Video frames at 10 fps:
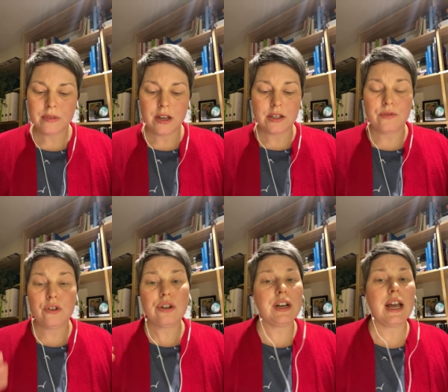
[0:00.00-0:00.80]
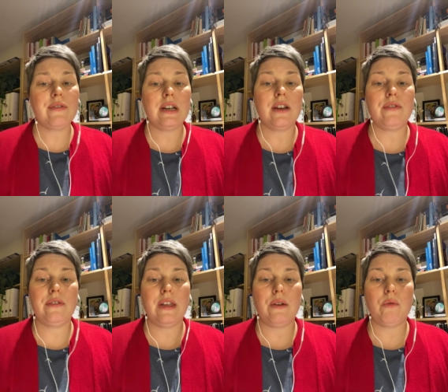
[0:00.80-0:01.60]
so if you don't have enough
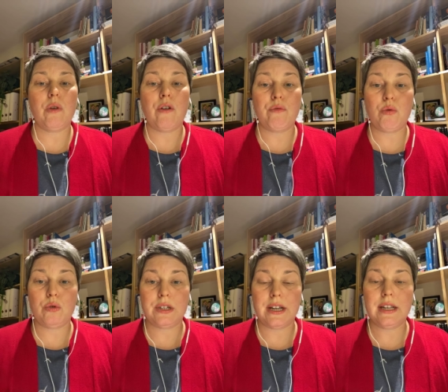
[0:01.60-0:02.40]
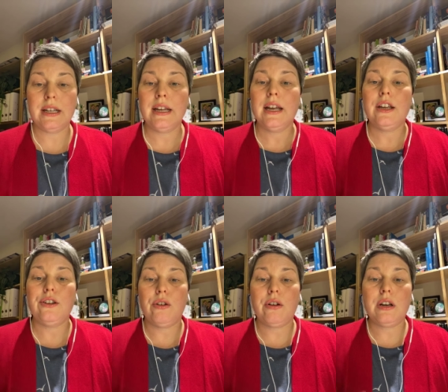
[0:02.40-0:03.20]
of that of water,
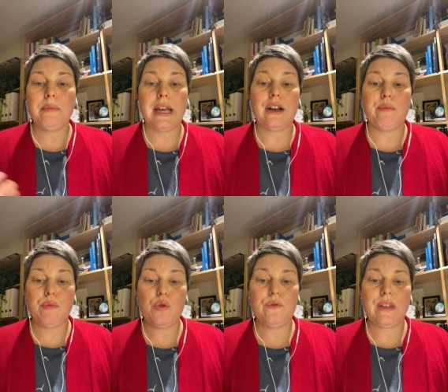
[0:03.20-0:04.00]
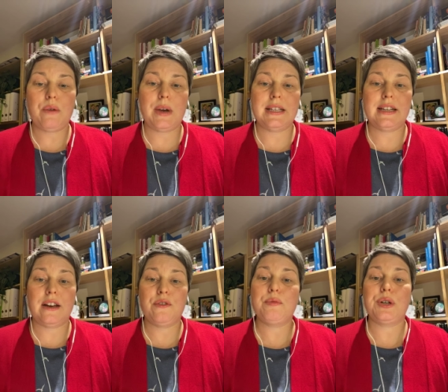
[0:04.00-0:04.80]
you're not going to be able to move that waste out
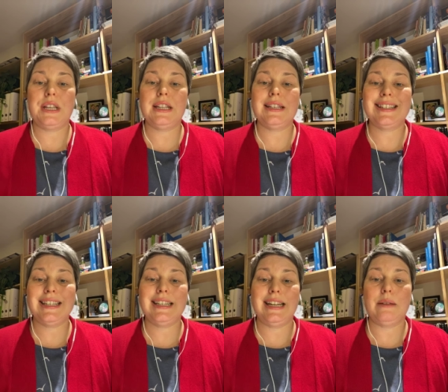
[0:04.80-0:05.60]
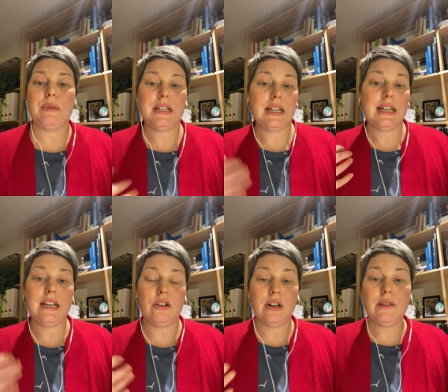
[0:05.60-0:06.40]
of your body, and it's sitting, particularly
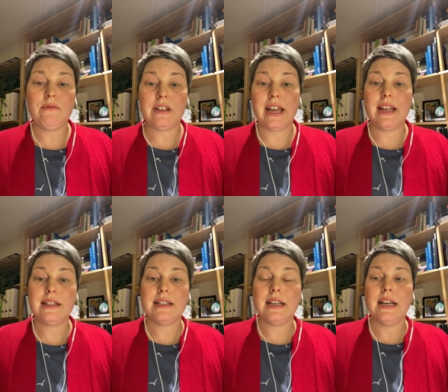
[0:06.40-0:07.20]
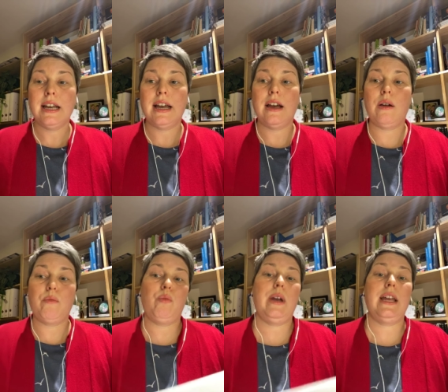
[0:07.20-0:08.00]
in your lymph glands,
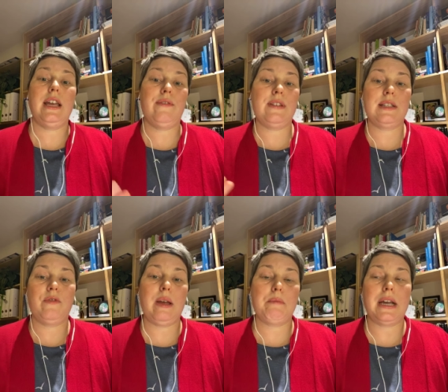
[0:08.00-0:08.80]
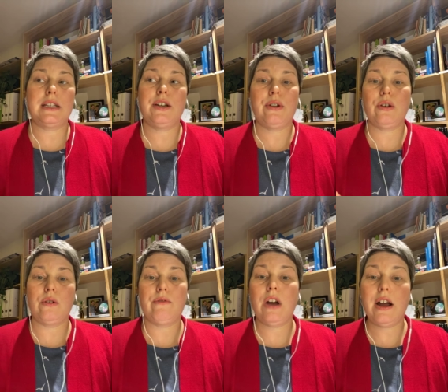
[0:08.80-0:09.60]
um, where if it's bacterial
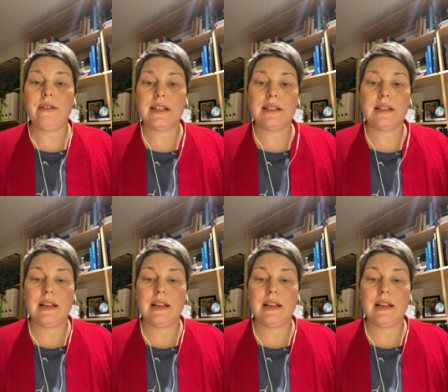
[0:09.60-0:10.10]
or virus